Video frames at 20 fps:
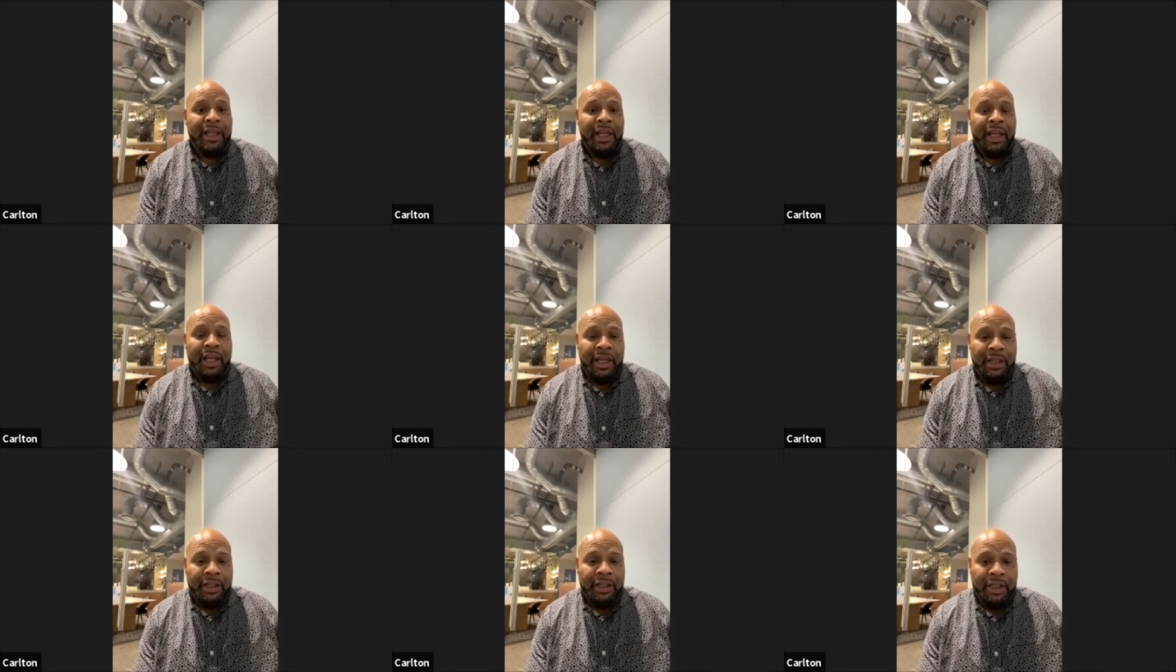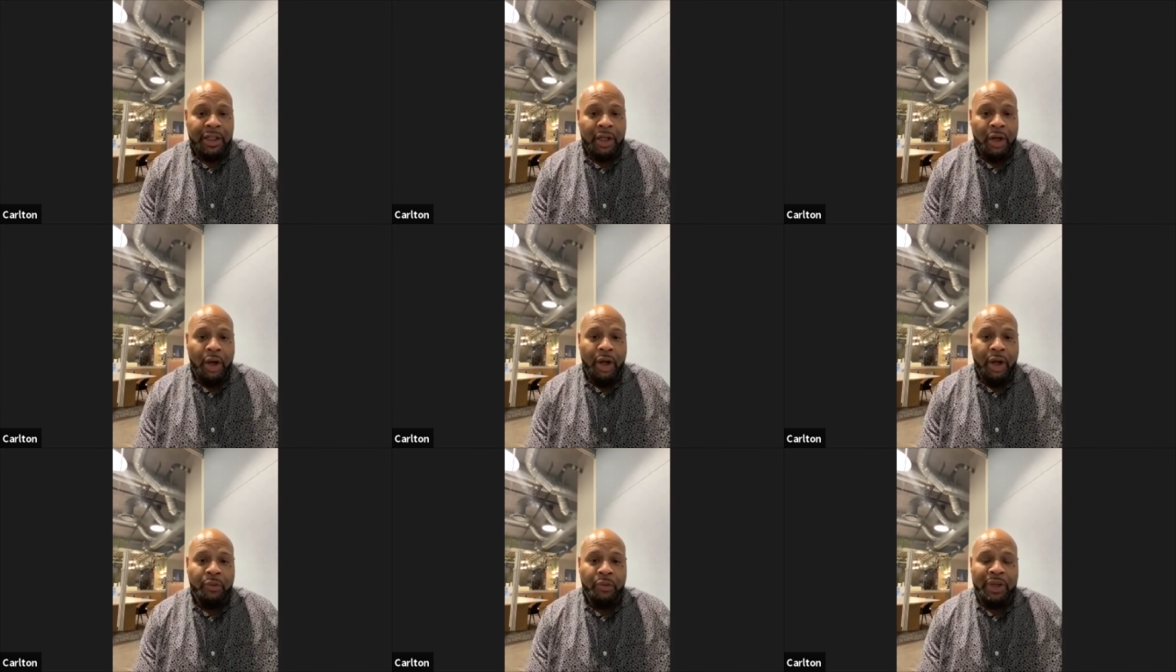and
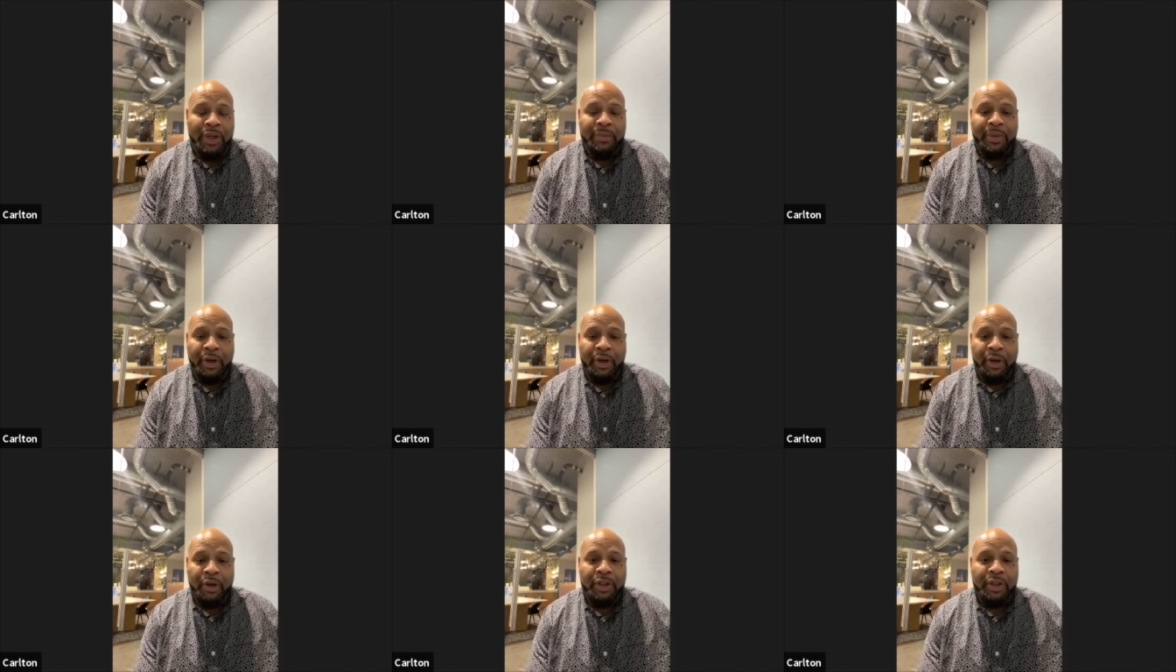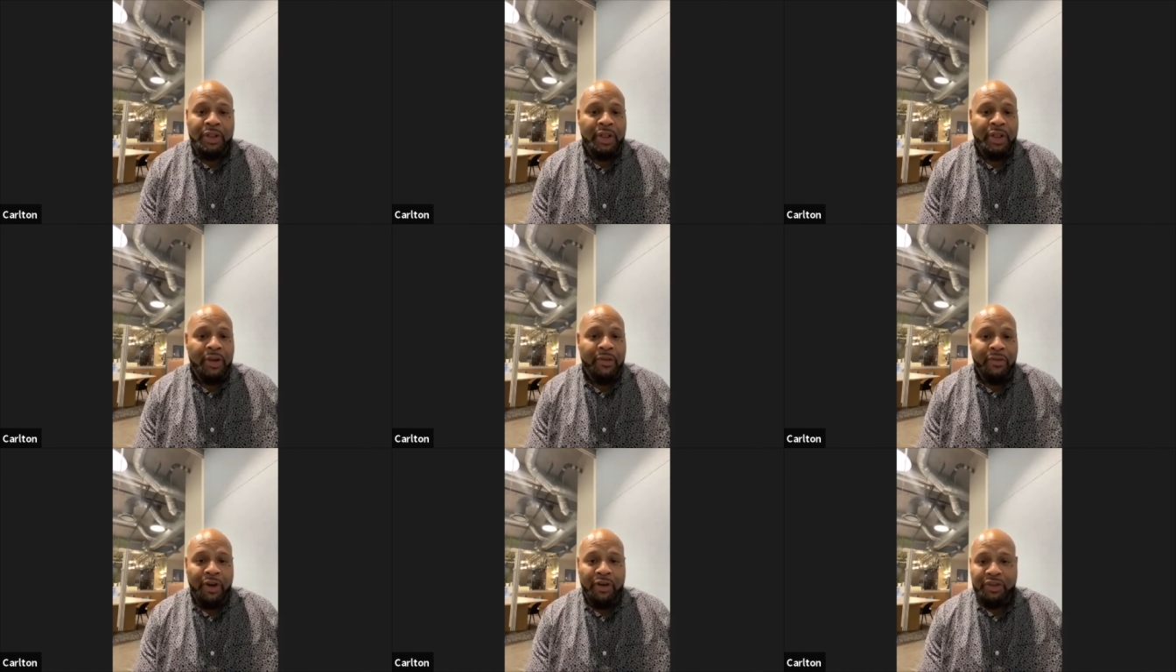rebuild and
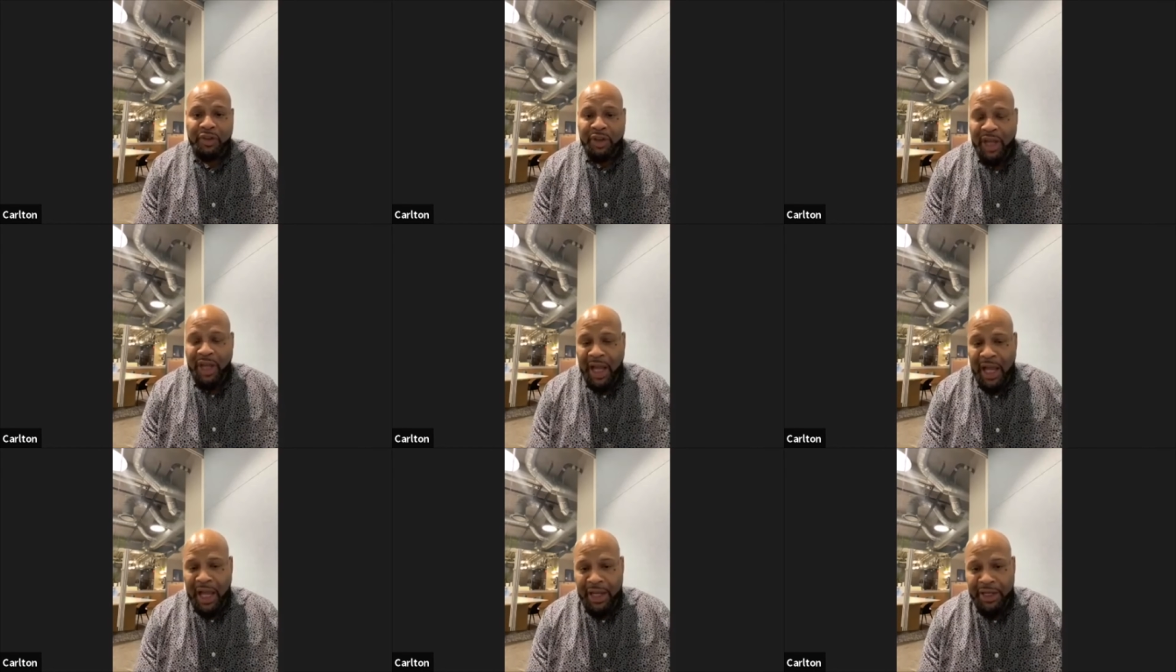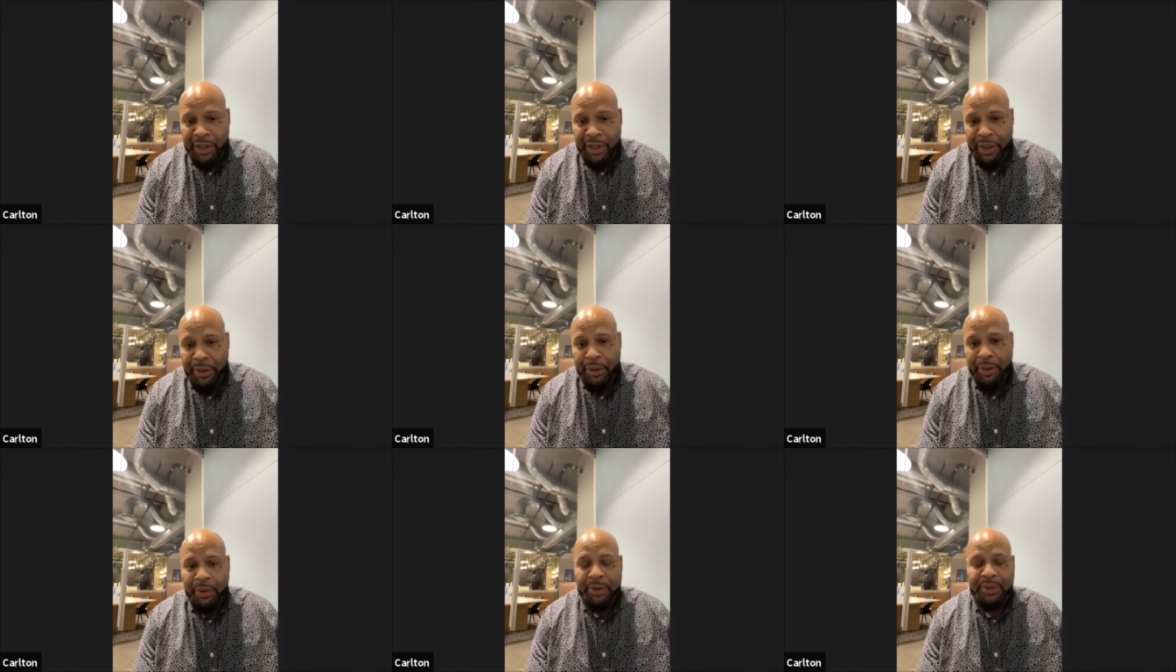convert to
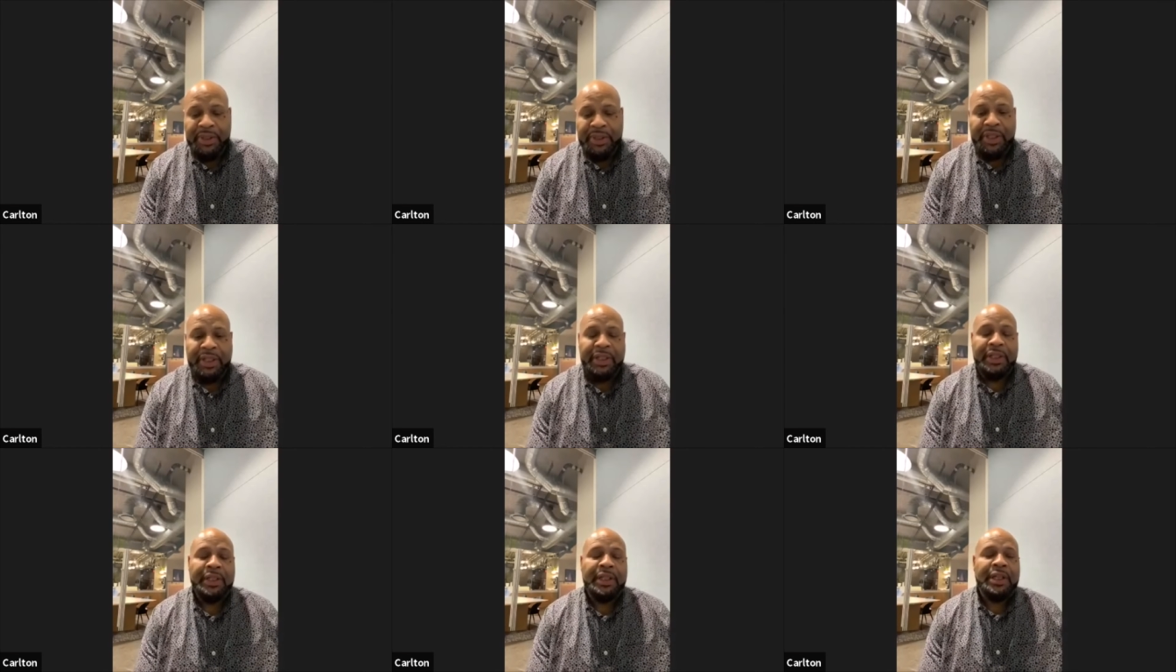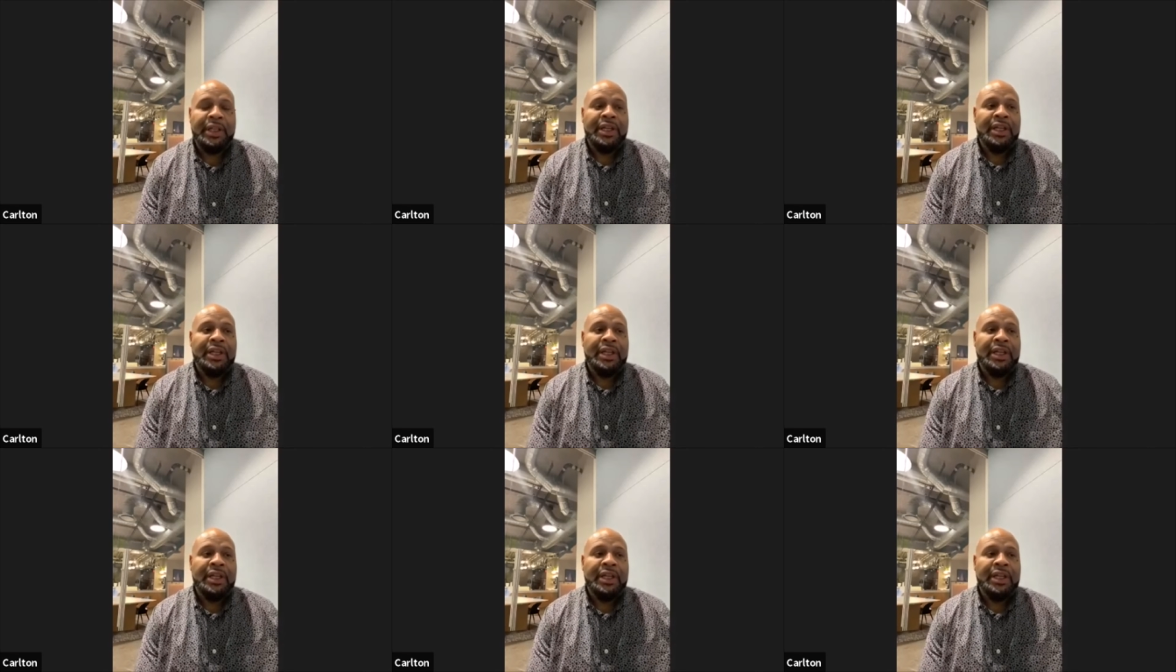condos and